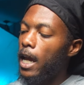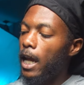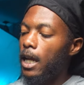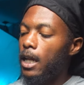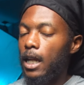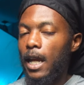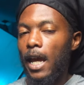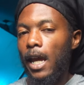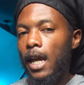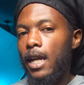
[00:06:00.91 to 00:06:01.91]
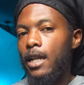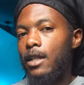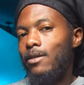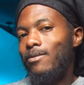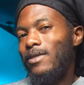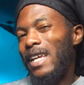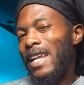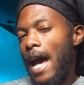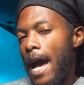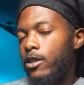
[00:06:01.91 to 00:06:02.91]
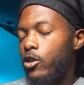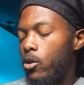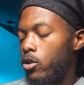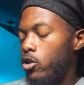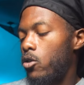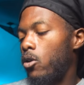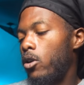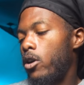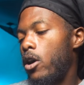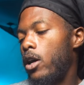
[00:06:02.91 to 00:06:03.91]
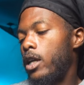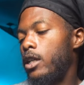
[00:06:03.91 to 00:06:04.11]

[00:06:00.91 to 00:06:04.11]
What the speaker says: and it had an ISO controller on